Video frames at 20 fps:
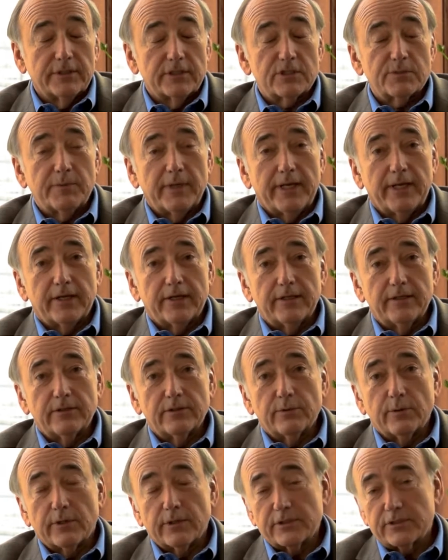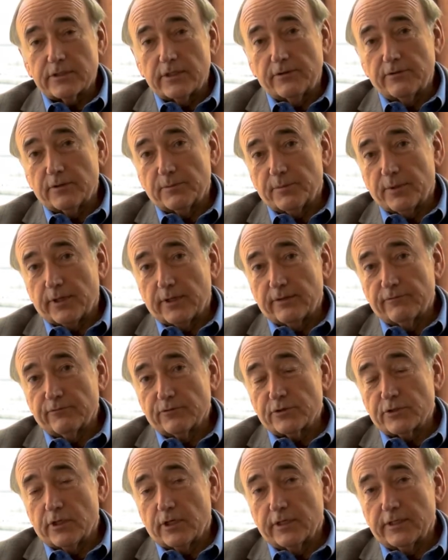expanded into our southern part of
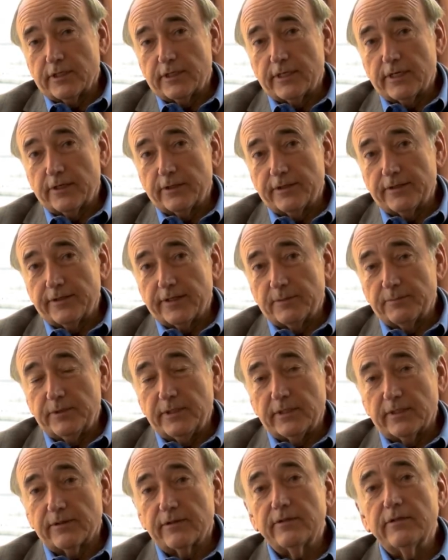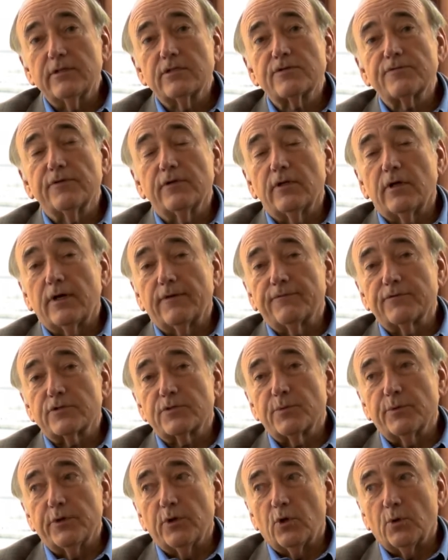Ozaukee County, that being a Thiensville
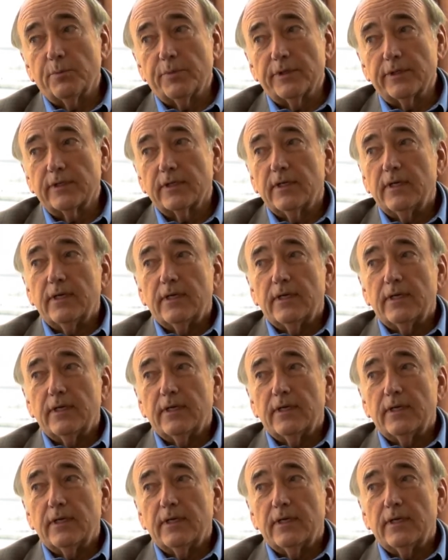office we opened.